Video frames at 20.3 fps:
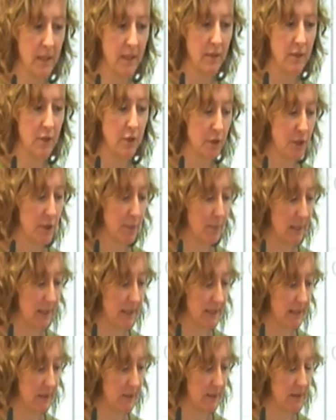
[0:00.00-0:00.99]
So just to
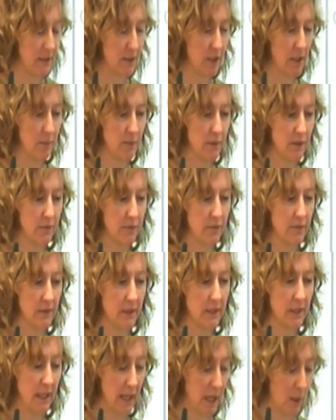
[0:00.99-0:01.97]
break down in terms of
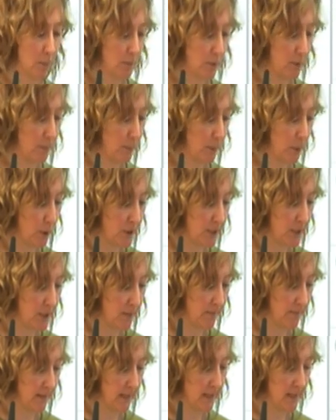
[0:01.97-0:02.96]
how we're reporting
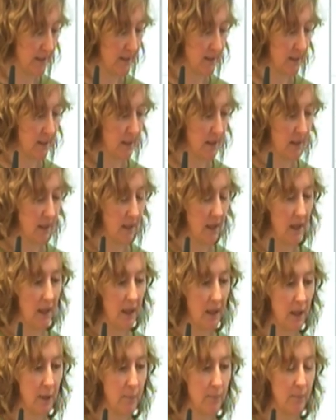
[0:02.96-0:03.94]
on these,
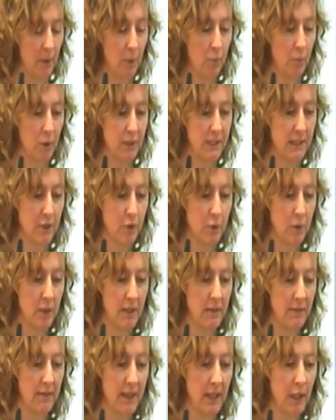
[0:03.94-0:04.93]
and what's
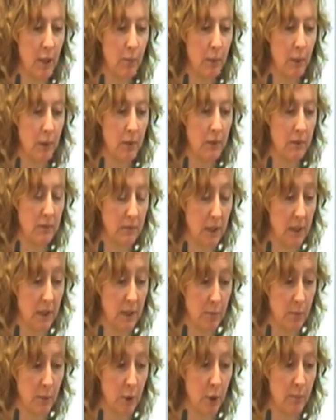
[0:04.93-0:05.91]
actually available at
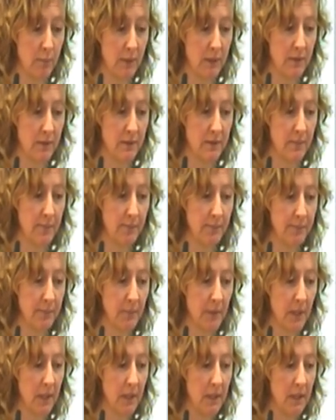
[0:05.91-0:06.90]
the moment.
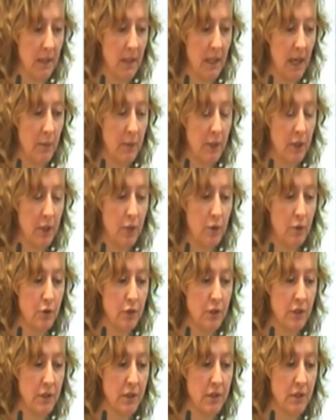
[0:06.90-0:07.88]
Our acute
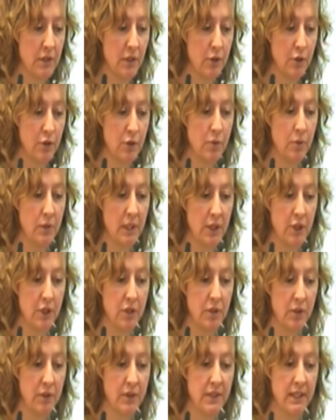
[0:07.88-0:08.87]
trust has got 2
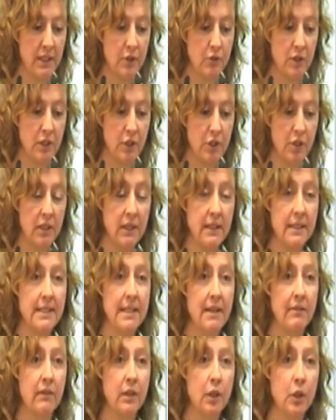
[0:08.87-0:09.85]
national, 6 regional and
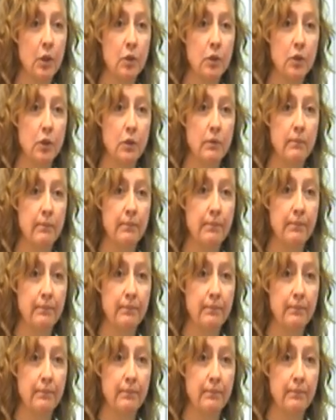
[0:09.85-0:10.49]
7 local.